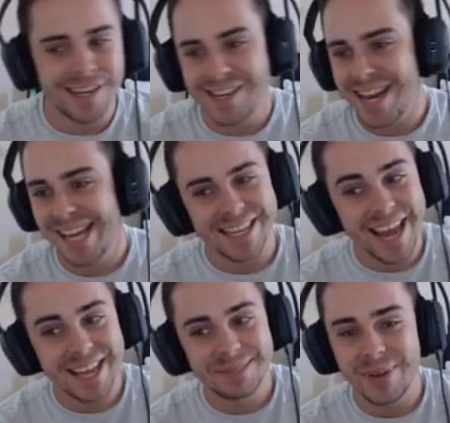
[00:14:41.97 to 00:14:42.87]

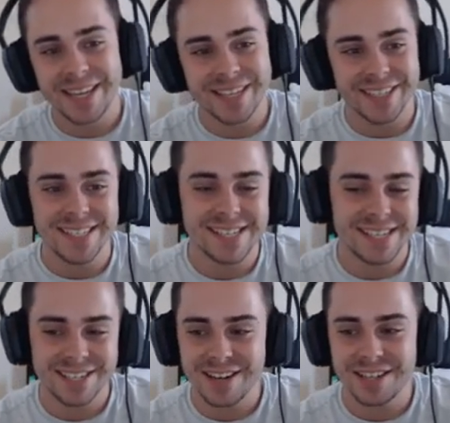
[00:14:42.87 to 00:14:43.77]
Next pick, guys.
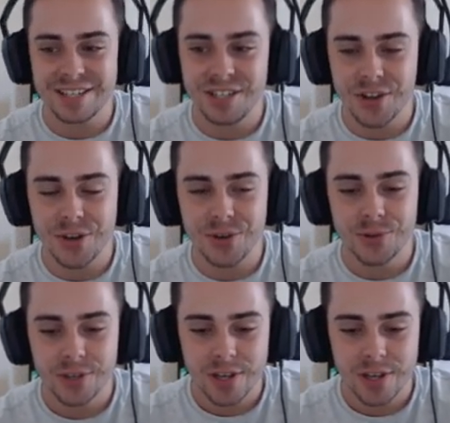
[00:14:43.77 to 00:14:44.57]
I don't actually know.